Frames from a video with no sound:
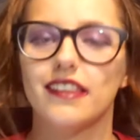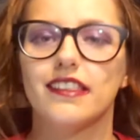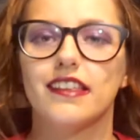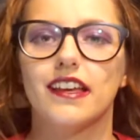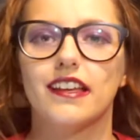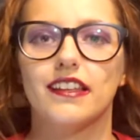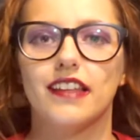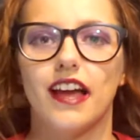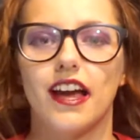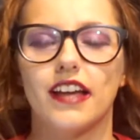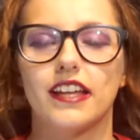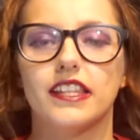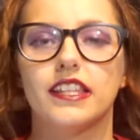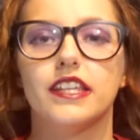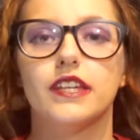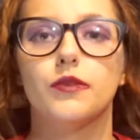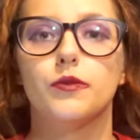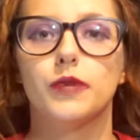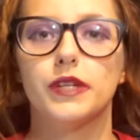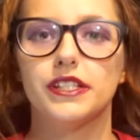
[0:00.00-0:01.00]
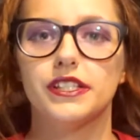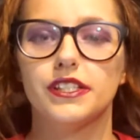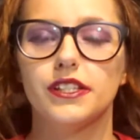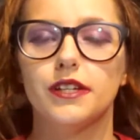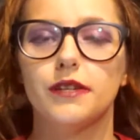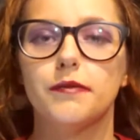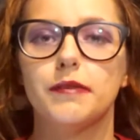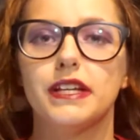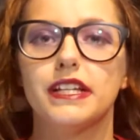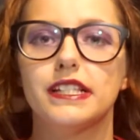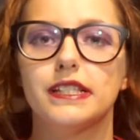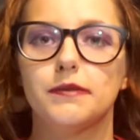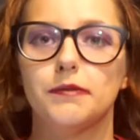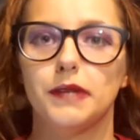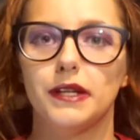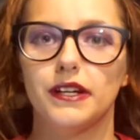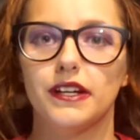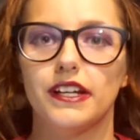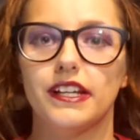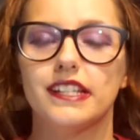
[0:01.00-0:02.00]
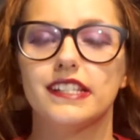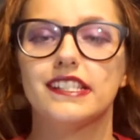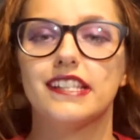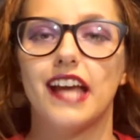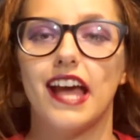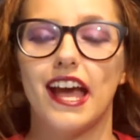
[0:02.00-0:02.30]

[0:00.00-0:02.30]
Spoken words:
They lack the wisdom, experience,